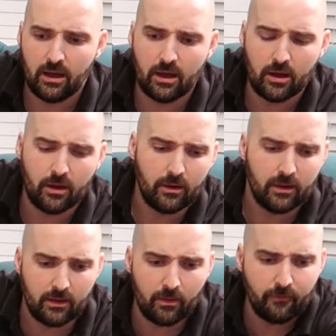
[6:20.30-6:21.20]
uh,
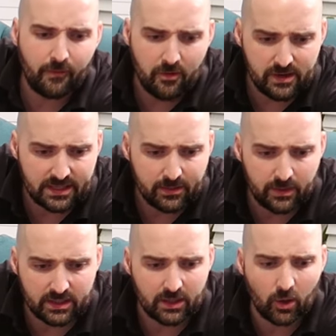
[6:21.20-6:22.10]
very
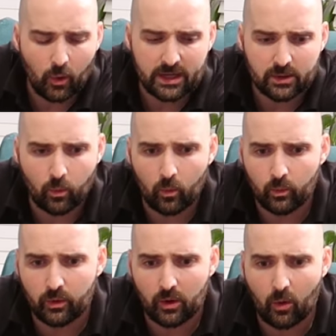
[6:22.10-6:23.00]
similar to the Quest,
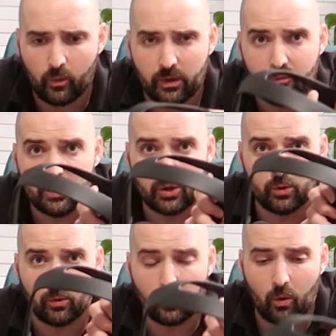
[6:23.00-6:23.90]
the, the
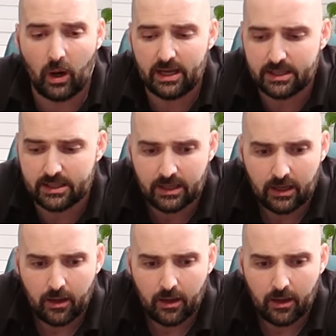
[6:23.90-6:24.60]
original Quest,